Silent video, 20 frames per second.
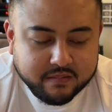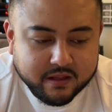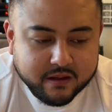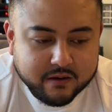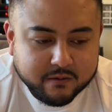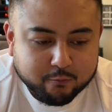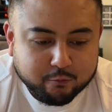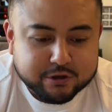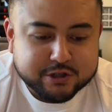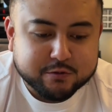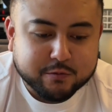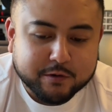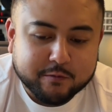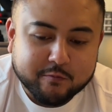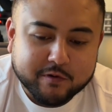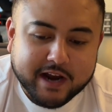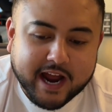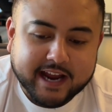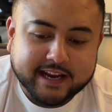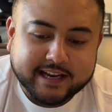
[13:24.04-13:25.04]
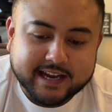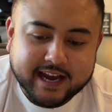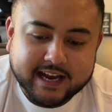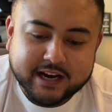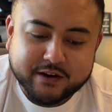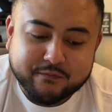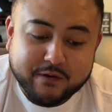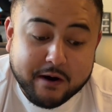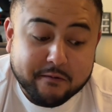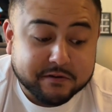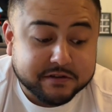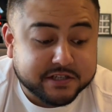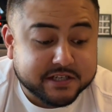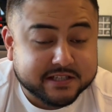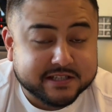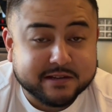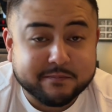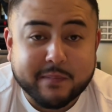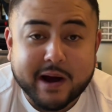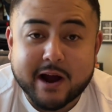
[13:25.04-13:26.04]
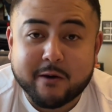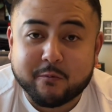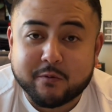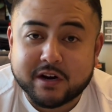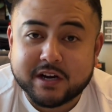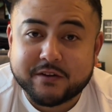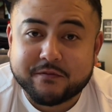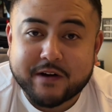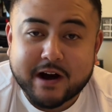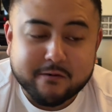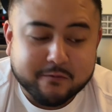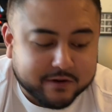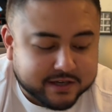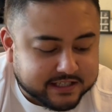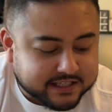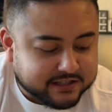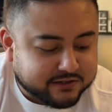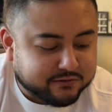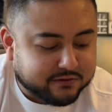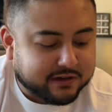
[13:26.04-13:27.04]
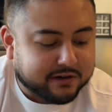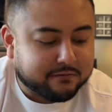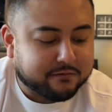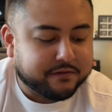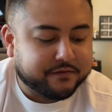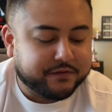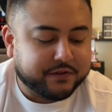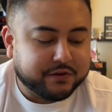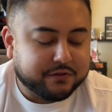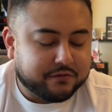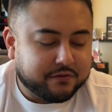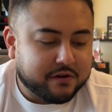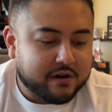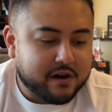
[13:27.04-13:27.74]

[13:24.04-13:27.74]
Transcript: which one would I get if I were just to buy one, if I wasn't doing a review?